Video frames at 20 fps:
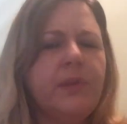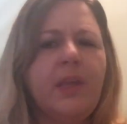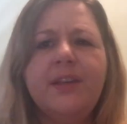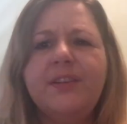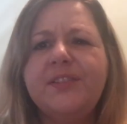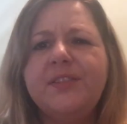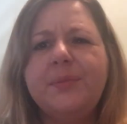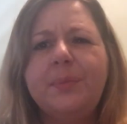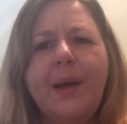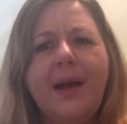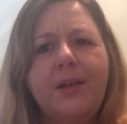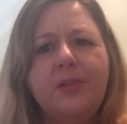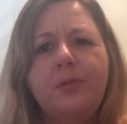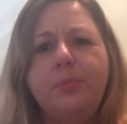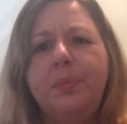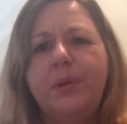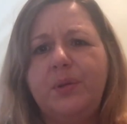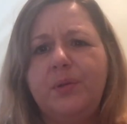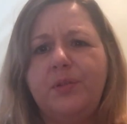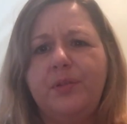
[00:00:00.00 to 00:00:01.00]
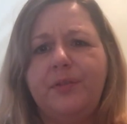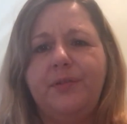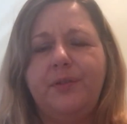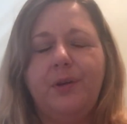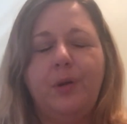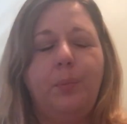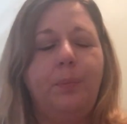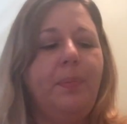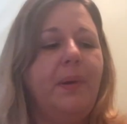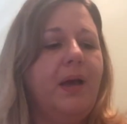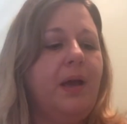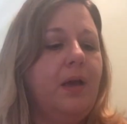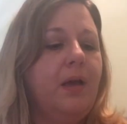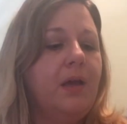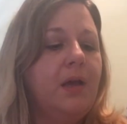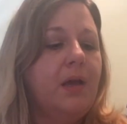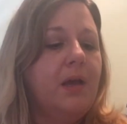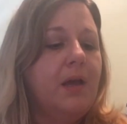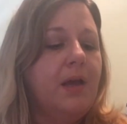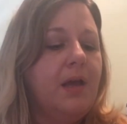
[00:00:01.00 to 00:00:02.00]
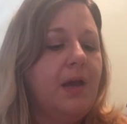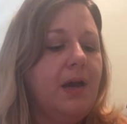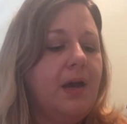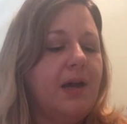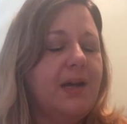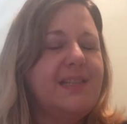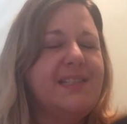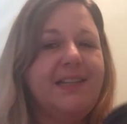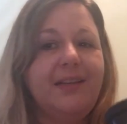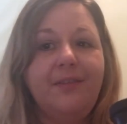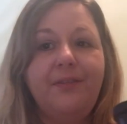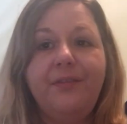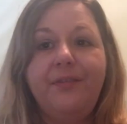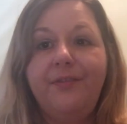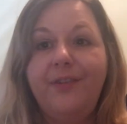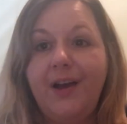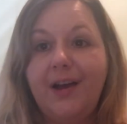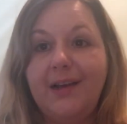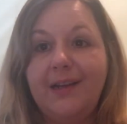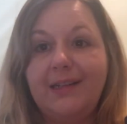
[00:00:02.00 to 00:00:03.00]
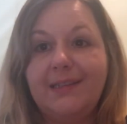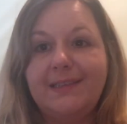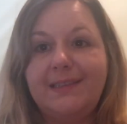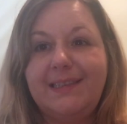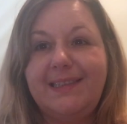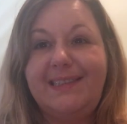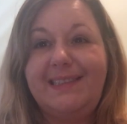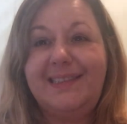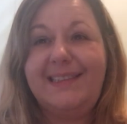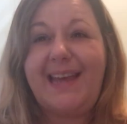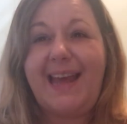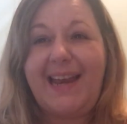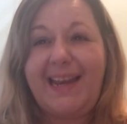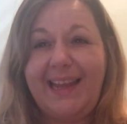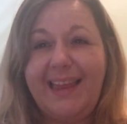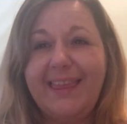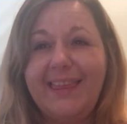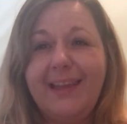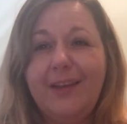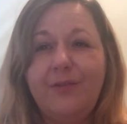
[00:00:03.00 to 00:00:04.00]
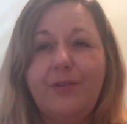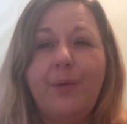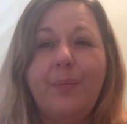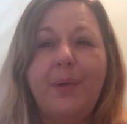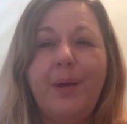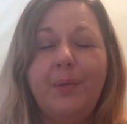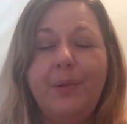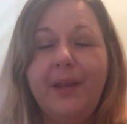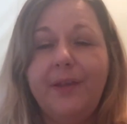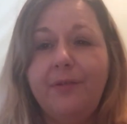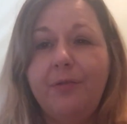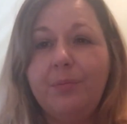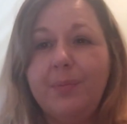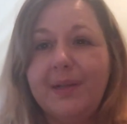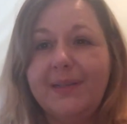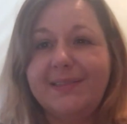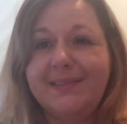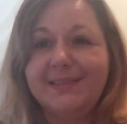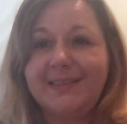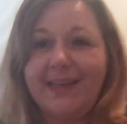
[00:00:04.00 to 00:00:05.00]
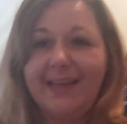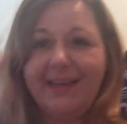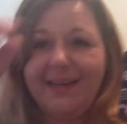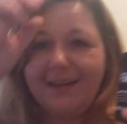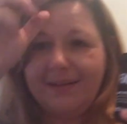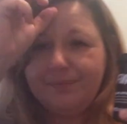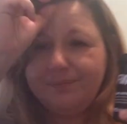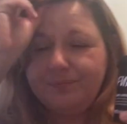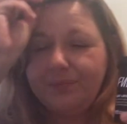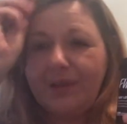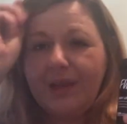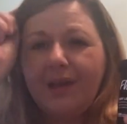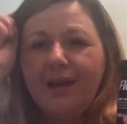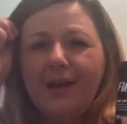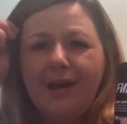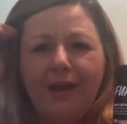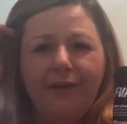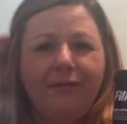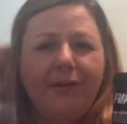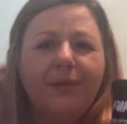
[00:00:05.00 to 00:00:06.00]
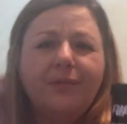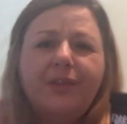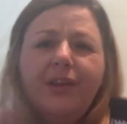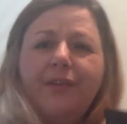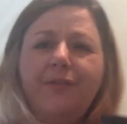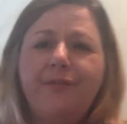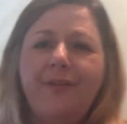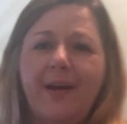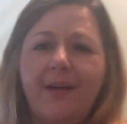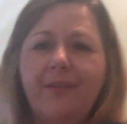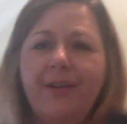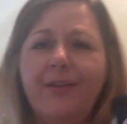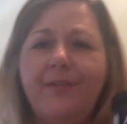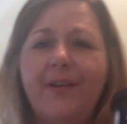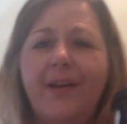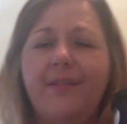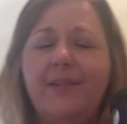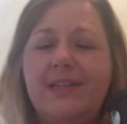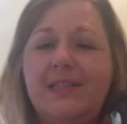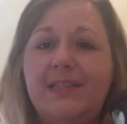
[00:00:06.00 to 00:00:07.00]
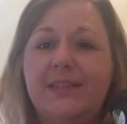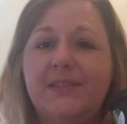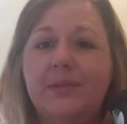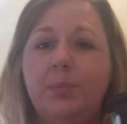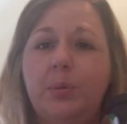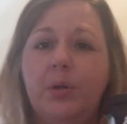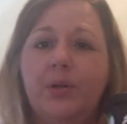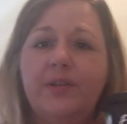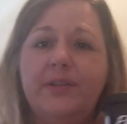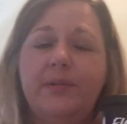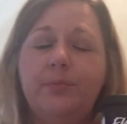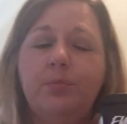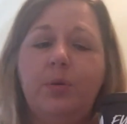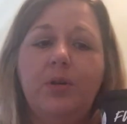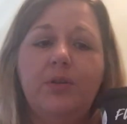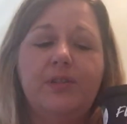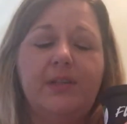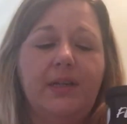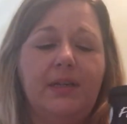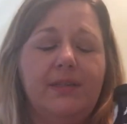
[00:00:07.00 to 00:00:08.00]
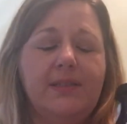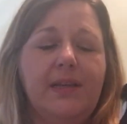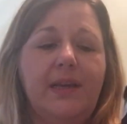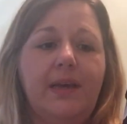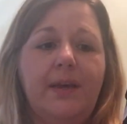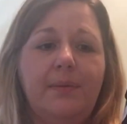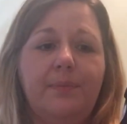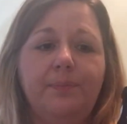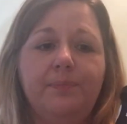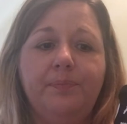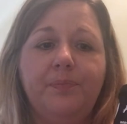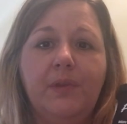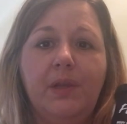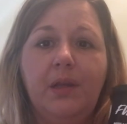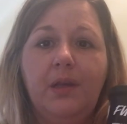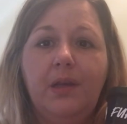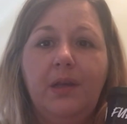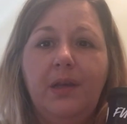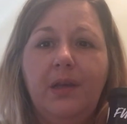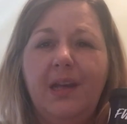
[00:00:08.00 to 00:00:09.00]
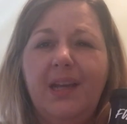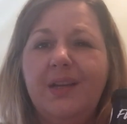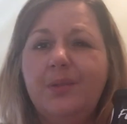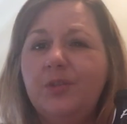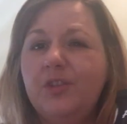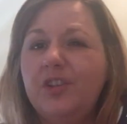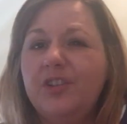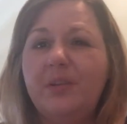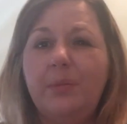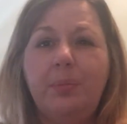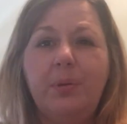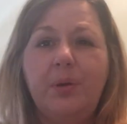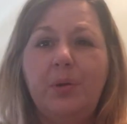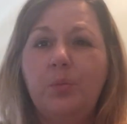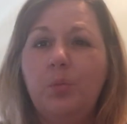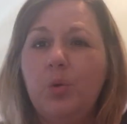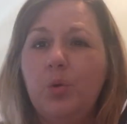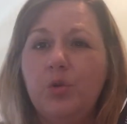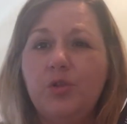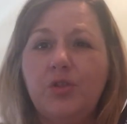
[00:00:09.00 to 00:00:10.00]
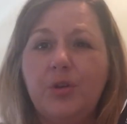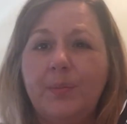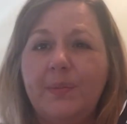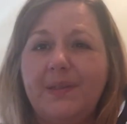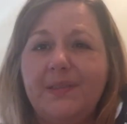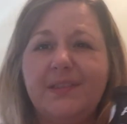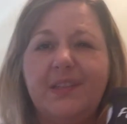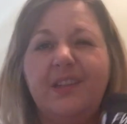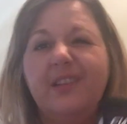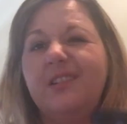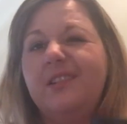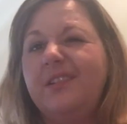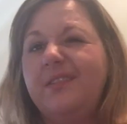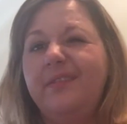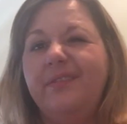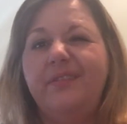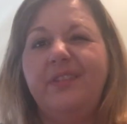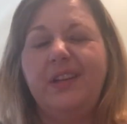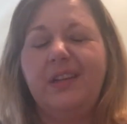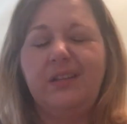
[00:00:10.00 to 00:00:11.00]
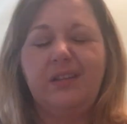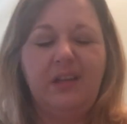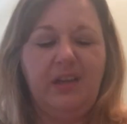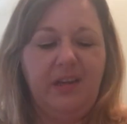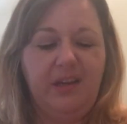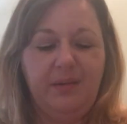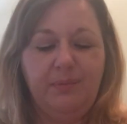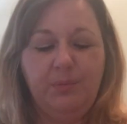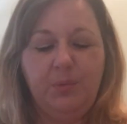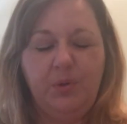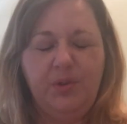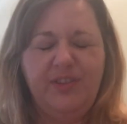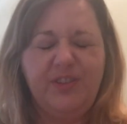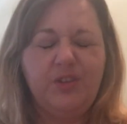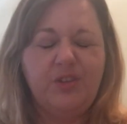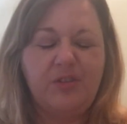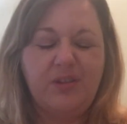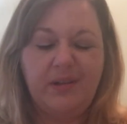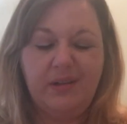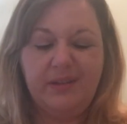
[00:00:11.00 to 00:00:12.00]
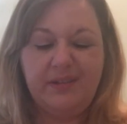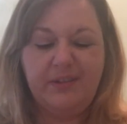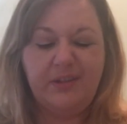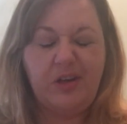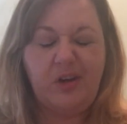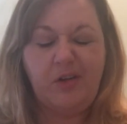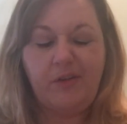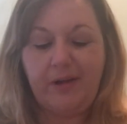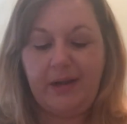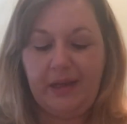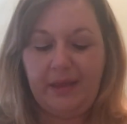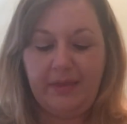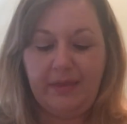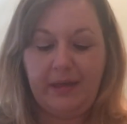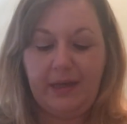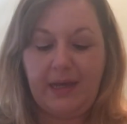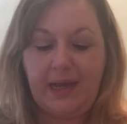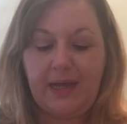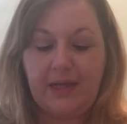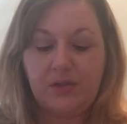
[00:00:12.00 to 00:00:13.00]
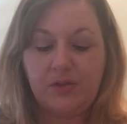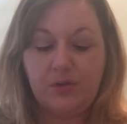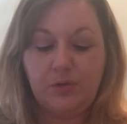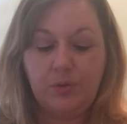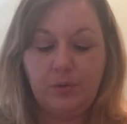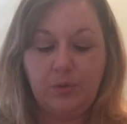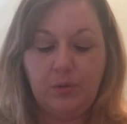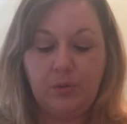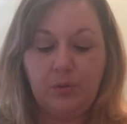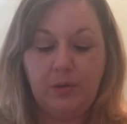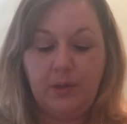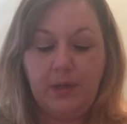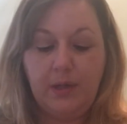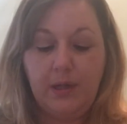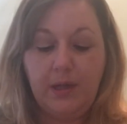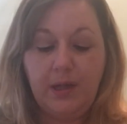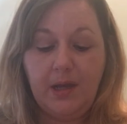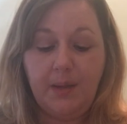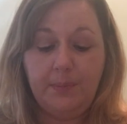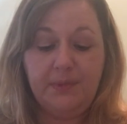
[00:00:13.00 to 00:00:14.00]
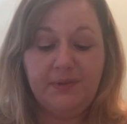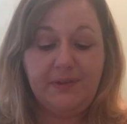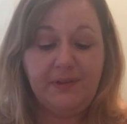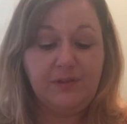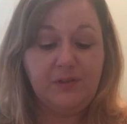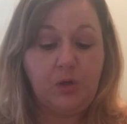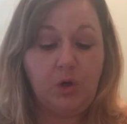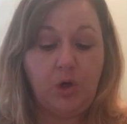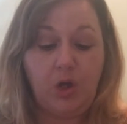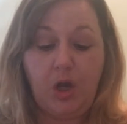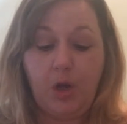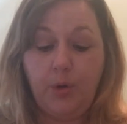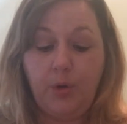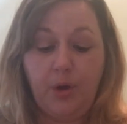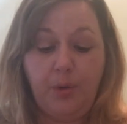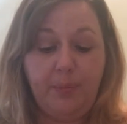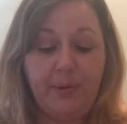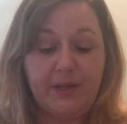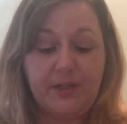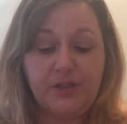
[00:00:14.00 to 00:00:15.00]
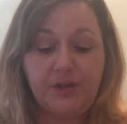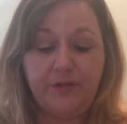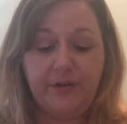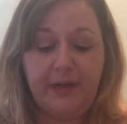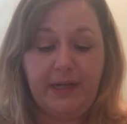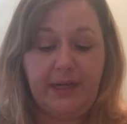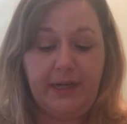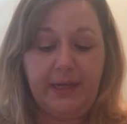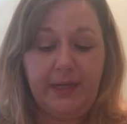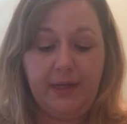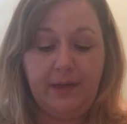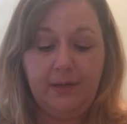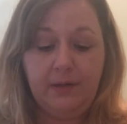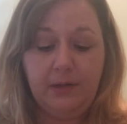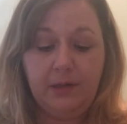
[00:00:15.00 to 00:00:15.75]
It smells beautiful, but I didn't find it did anything remotely for my skin. I found it a very, very disappointing product. It was just like putting water on my skin. It didn't feel like it moisturised it or anything at all. And it says it's got cocoa butter in it.